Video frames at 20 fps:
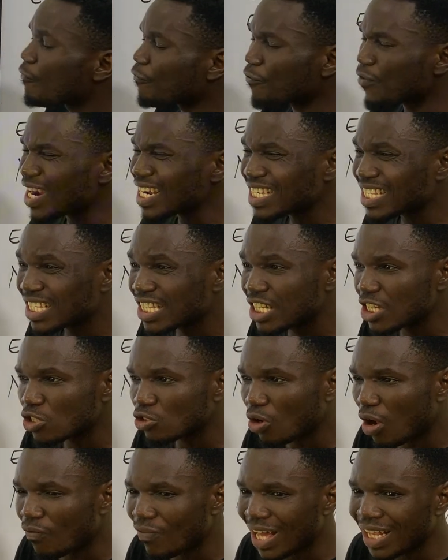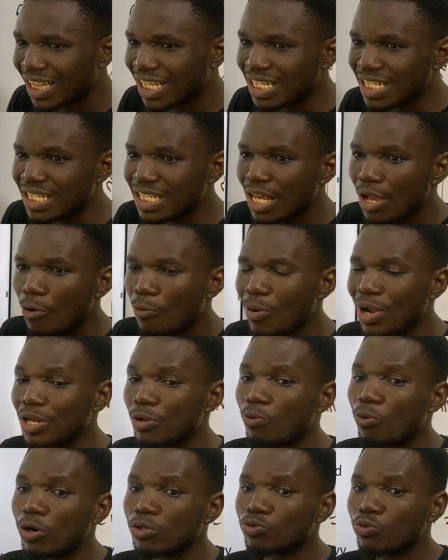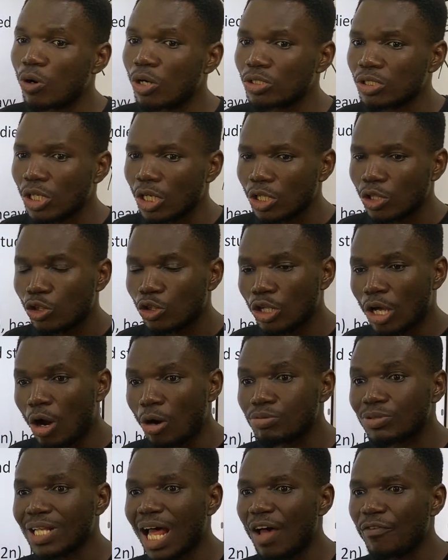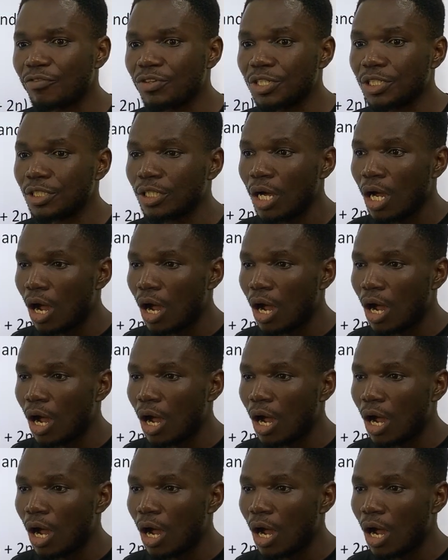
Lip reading: First discovered this when he was what? Observing